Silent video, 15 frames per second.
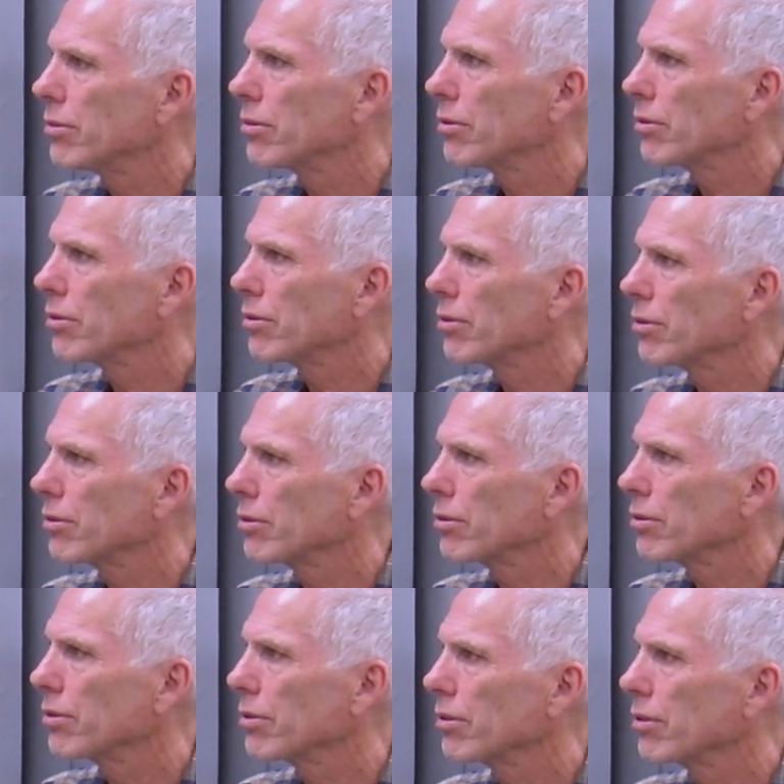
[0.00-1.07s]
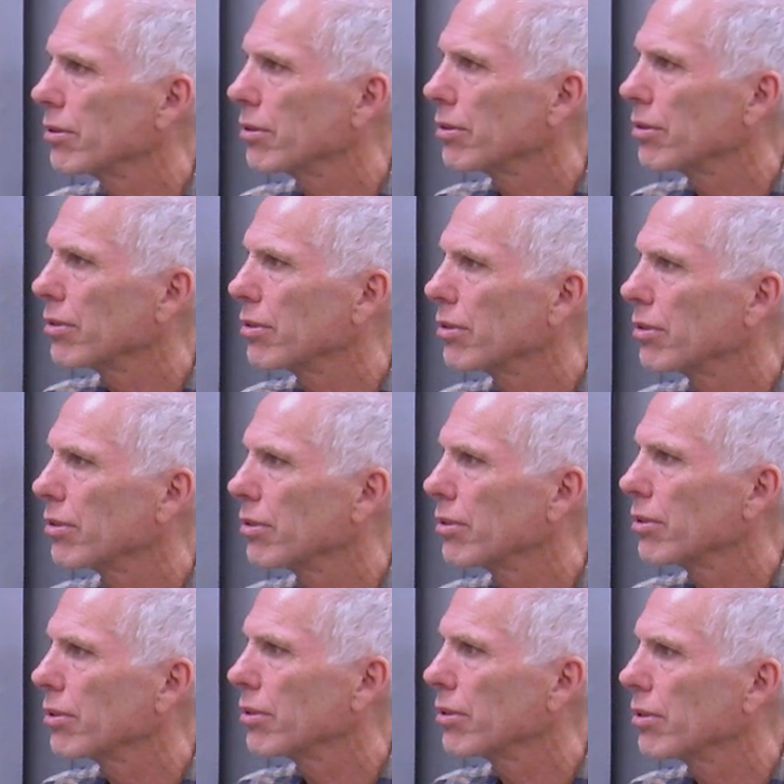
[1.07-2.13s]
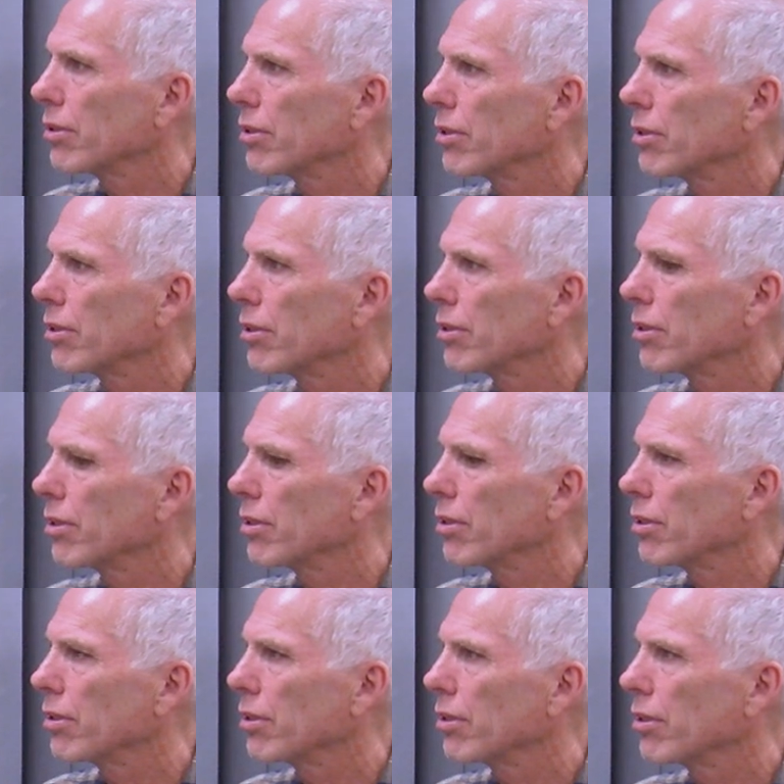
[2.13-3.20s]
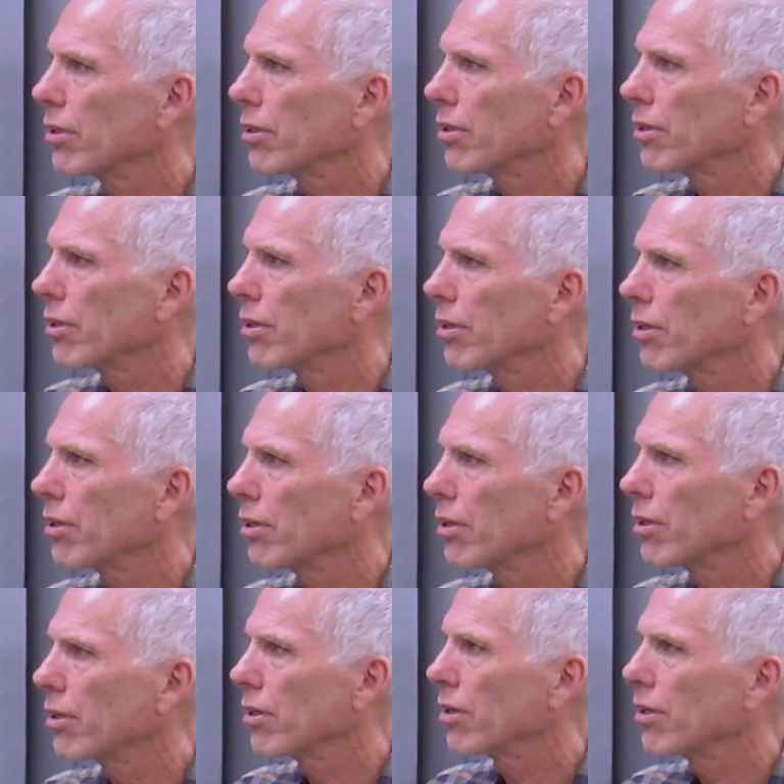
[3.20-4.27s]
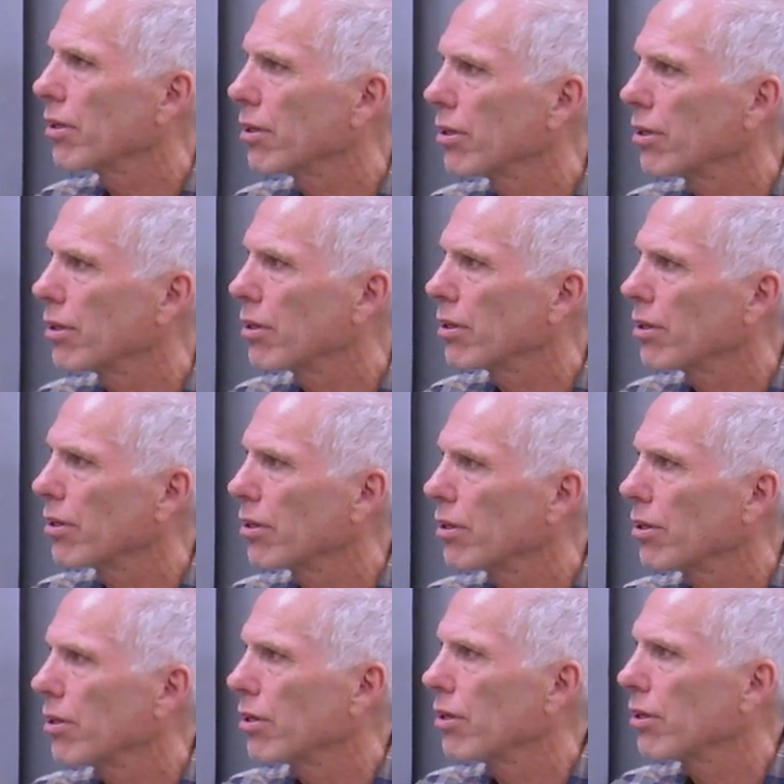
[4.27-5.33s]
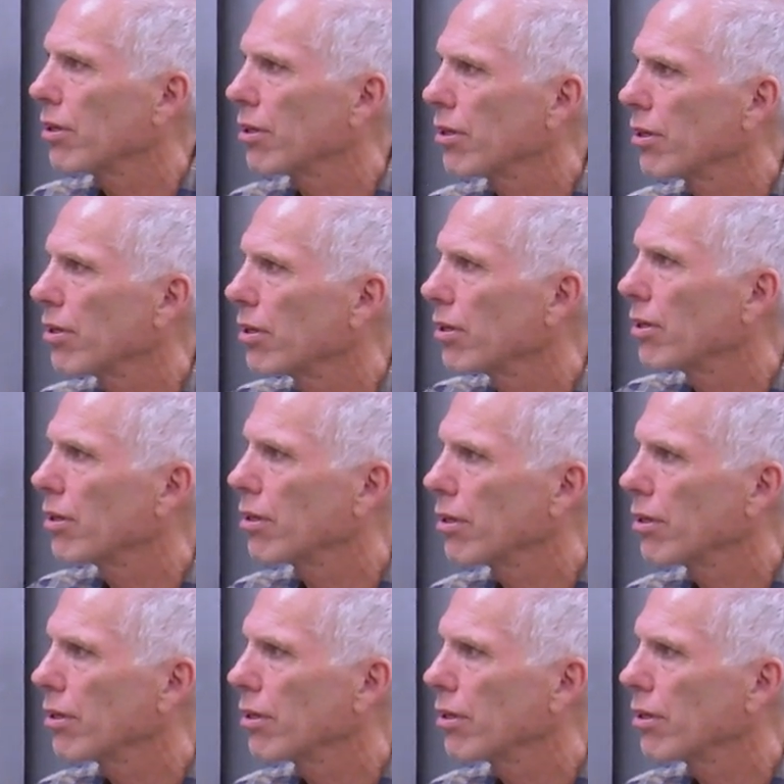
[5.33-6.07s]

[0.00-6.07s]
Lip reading: [no speech]